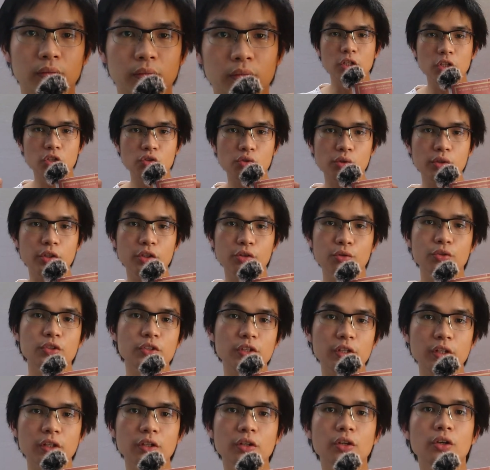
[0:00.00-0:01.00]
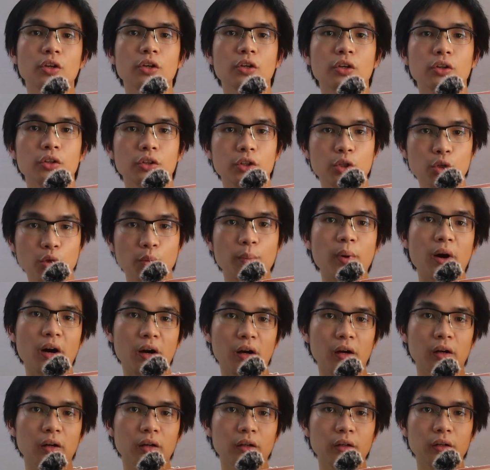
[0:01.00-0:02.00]
Introducing
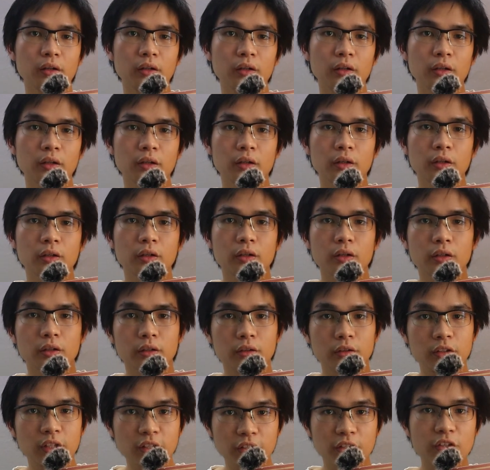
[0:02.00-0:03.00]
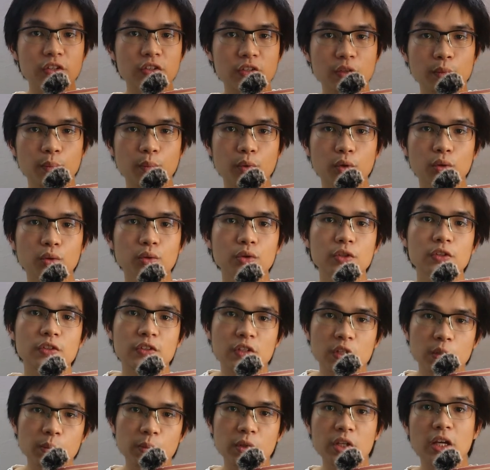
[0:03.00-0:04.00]
Coupang, ticker symbol
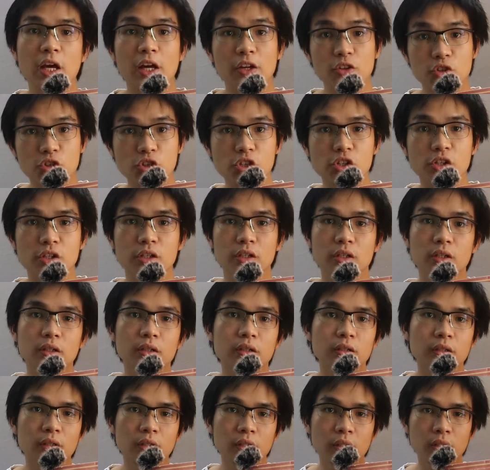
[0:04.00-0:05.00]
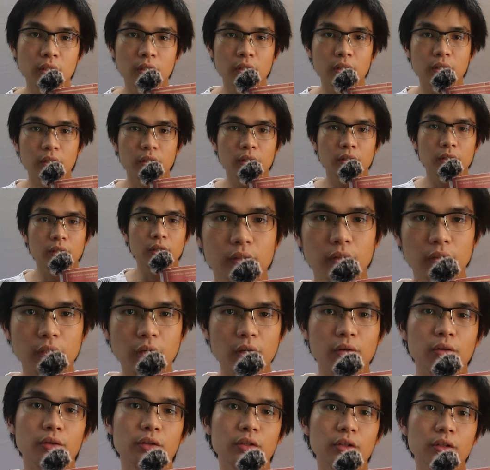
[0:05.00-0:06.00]
CPNG.
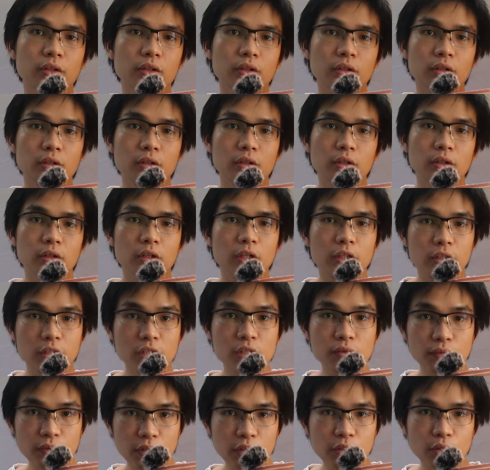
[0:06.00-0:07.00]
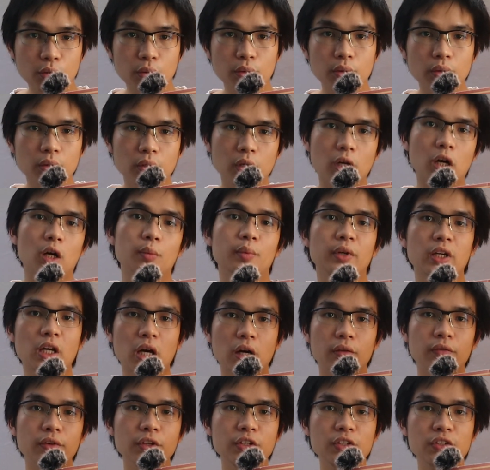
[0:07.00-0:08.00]
Now, in this video, I'll be
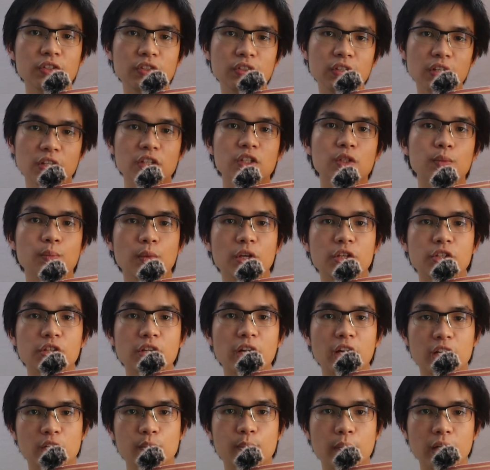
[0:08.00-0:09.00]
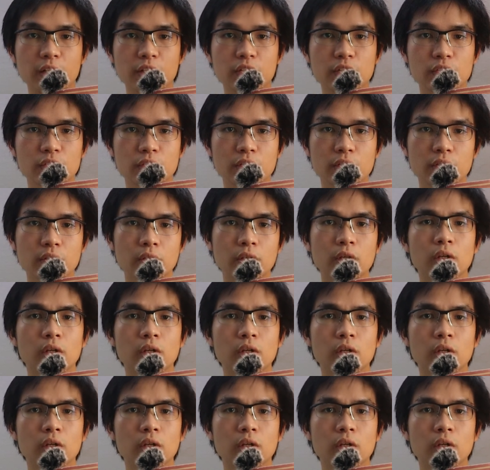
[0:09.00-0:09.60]
covering 6 major aspects.